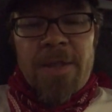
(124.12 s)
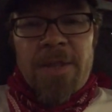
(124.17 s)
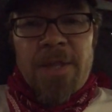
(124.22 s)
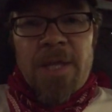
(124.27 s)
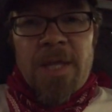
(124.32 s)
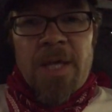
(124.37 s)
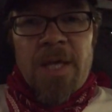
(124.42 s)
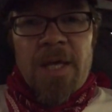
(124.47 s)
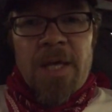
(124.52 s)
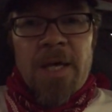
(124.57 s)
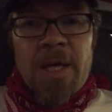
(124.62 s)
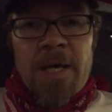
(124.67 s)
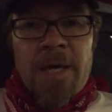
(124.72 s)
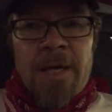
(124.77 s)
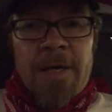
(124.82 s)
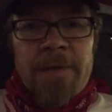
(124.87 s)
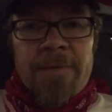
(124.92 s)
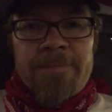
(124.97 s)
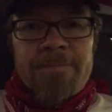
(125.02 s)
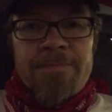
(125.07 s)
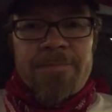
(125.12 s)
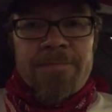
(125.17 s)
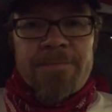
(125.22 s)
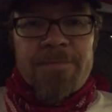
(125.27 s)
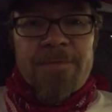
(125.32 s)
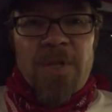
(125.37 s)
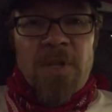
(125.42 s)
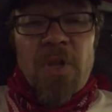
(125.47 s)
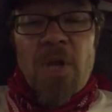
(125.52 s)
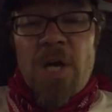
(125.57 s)
the
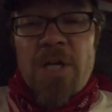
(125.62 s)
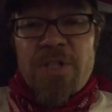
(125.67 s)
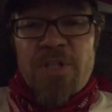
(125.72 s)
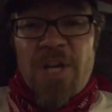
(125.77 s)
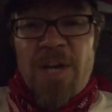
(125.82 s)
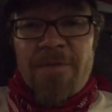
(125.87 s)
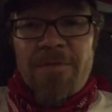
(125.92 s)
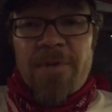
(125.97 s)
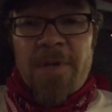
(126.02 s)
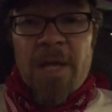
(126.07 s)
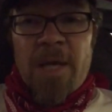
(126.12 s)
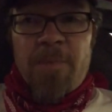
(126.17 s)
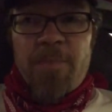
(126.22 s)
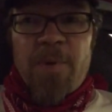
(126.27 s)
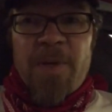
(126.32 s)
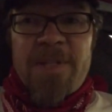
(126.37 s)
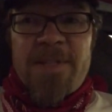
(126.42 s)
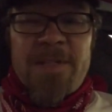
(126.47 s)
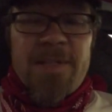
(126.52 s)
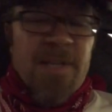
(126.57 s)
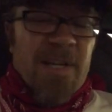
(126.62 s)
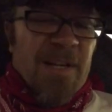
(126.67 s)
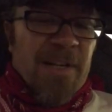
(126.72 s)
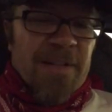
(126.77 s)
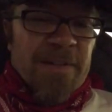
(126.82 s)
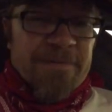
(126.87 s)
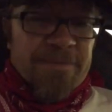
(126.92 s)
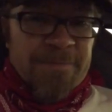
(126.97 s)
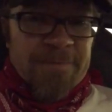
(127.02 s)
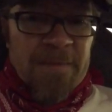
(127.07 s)
longevity, but
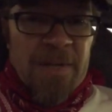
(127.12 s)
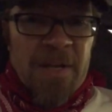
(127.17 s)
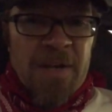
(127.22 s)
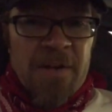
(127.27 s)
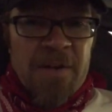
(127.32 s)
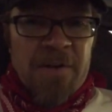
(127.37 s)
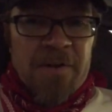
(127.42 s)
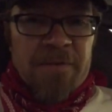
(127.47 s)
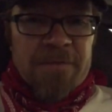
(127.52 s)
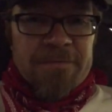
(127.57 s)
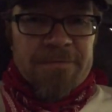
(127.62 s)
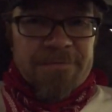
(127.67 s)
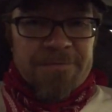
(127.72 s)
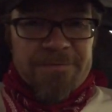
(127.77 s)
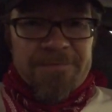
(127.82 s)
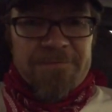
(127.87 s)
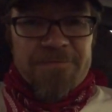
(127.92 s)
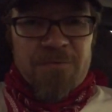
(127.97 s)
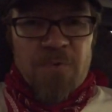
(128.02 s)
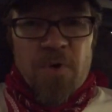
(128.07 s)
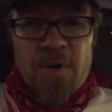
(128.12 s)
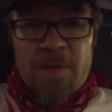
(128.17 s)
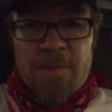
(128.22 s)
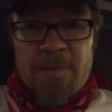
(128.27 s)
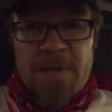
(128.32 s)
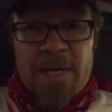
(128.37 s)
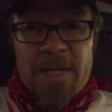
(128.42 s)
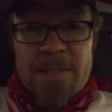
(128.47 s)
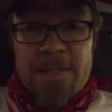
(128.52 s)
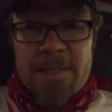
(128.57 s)
still 40
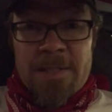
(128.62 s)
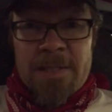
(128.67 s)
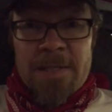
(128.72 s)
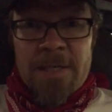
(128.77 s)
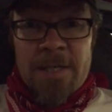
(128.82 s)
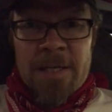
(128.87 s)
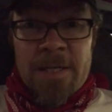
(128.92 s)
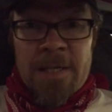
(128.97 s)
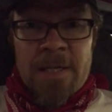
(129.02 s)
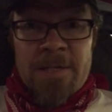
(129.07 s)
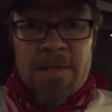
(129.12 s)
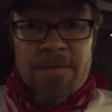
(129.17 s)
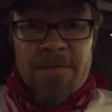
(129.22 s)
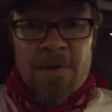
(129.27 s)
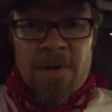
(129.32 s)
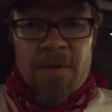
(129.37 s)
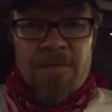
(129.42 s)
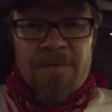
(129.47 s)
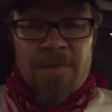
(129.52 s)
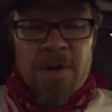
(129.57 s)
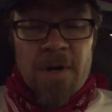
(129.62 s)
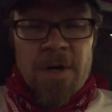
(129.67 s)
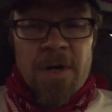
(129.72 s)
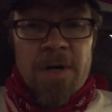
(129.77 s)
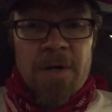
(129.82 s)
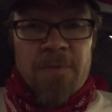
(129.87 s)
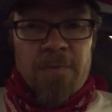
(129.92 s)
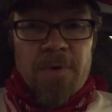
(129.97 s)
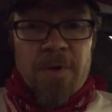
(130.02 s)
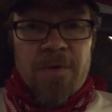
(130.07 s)
minutes isn't going to get you very
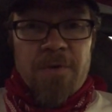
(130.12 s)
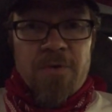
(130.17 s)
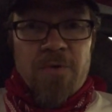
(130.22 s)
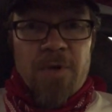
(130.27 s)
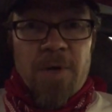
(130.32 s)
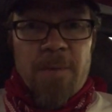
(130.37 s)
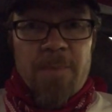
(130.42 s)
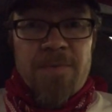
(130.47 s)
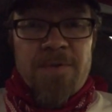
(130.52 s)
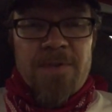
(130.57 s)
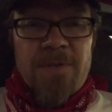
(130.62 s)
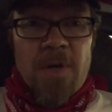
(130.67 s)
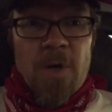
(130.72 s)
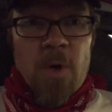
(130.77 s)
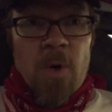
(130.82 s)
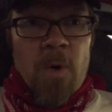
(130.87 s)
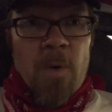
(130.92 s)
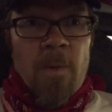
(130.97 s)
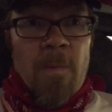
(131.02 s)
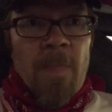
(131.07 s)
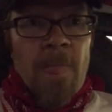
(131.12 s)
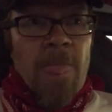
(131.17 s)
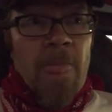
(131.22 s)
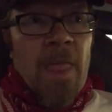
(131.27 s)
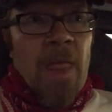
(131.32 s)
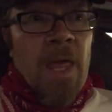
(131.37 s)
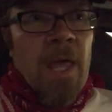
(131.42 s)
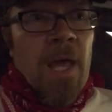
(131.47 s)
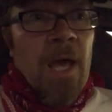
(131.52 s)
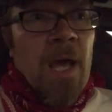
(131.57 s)
far on a road trip. So
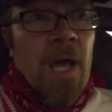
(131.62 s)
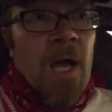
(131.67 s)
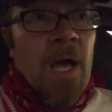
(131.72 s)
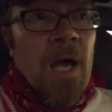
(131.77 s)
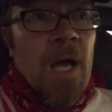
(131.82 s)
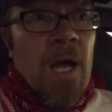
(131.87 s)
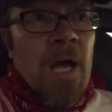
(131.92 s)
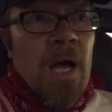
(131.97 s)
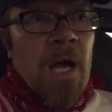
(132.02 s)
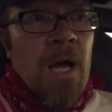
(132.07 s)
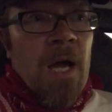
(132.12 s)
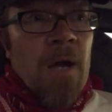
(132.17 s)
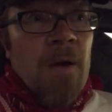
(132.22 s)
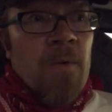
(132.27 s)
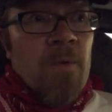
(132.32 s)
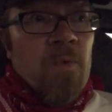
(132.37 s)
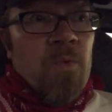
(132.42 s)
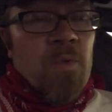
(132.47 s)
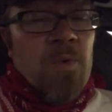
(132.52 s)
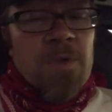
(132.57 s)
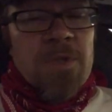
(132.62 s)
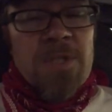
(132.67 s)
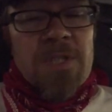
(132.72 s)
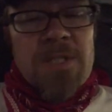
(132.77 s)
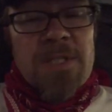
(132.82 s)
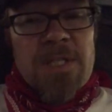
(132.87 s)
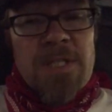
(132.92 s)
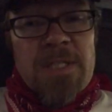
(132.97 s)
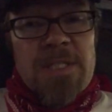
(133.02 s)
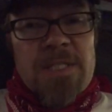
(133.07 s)
we're
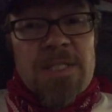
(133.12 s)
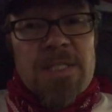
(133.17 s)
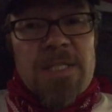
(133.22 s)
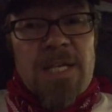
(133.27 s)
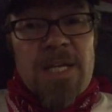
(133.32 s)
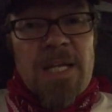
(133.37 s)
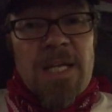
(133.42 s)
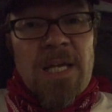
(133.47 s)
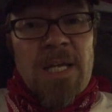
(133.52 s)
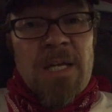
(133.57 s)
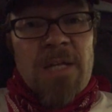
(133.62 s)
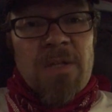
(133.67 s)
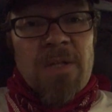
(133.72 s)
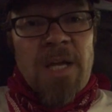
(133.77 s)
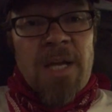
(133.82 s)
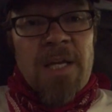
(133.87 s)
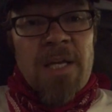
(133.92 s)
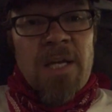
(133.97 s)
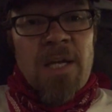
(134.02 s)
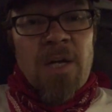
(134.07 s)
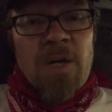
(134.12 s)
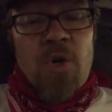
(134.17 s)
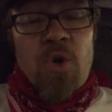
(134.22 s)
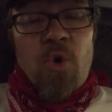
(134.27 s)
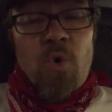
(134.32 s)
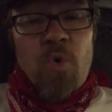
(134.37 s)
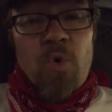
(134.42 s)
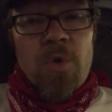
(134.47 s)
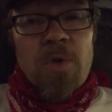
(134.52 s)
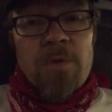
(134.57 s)
just sitting, letting it
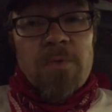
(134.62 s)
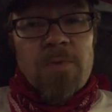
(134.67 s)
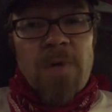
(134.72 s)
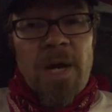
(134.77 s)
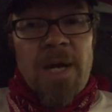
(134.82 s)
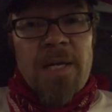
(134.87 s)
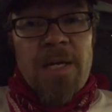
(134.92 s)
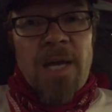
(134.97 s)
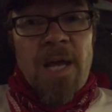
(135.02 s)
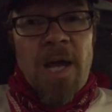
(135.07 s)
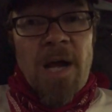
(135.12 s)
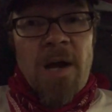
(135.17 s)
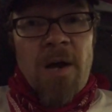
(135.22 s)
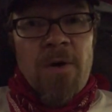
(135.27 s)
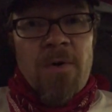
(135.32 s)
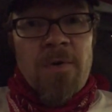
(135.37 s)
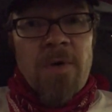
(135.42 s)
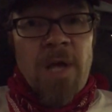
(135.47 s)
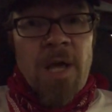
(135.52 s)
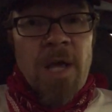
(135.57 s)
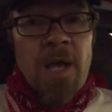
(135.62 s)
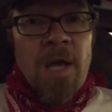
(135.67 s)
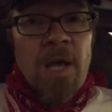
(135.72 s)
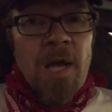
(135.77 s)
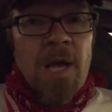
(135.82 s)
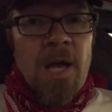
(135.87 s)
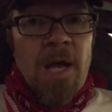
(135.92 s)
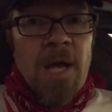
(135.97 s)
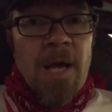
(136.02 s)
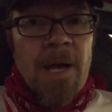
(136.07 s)
cool right now,
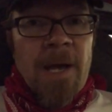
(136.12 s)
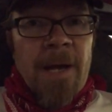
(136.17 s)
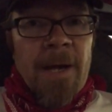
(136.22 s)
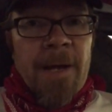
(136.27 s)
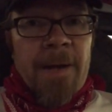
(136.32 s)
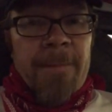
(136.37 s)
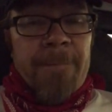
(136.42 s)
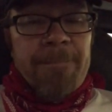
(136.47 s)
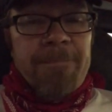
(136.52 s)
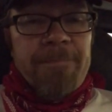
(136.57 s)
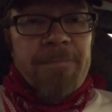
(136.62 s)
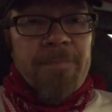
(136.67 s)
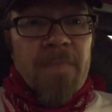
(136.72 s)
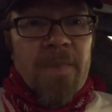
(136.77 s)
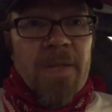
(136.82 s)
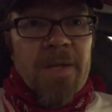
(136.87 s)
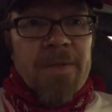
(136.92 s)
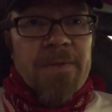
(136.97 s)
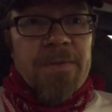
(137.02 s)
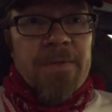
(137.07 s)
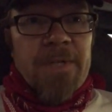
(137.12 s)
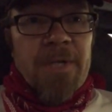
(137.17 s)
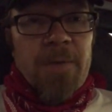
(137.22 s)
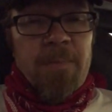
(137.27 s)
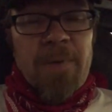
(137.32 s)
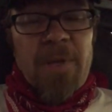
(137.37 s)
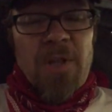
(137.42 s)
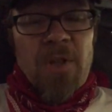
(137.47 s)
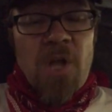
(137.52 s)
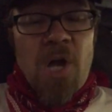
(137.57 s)
a little
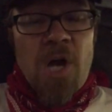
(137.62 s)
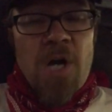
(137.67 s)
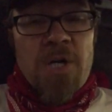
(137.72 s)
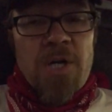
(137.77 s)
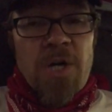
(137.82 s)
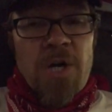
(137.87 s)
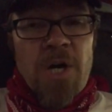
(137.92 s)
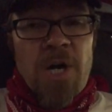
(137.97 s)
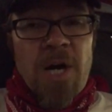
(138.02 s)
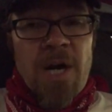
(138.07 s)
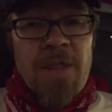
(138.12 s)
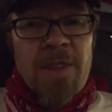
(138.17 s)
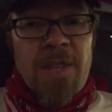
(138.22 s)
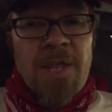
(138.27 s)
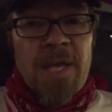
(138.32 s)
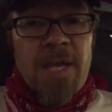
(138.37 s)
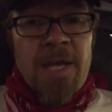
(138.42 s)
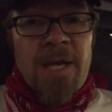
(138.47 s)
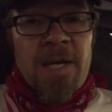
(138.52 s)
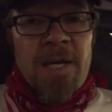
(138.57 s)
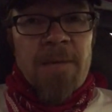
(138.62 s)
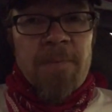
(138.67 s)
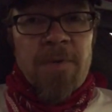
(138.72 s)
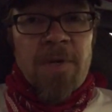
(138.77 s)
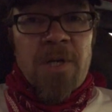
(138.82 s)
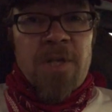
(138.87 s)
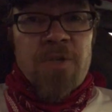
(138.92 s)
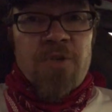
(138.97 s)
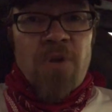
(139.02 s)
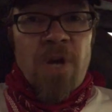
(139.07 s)
bit longer, and then I'm
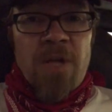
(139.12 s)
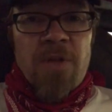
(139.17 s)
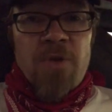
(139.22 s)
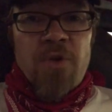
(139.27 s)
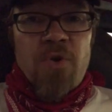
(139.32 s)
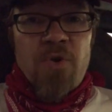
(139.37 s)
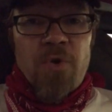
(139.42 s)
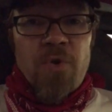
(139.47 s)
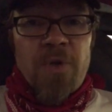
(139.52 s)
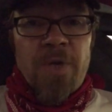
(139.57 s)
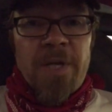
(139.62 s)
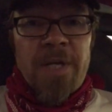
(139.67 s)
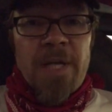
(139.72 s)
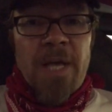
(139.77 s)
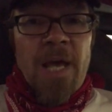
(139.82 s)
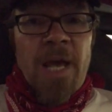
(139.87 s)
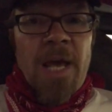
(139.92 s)
going to drain the coolant,